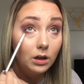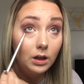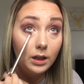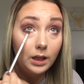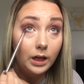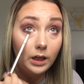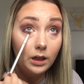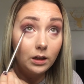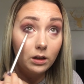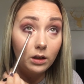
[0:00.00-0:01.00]
a line
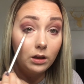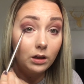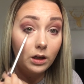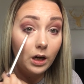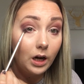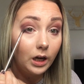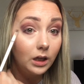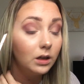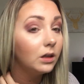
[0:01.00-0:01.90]
underneath your eye,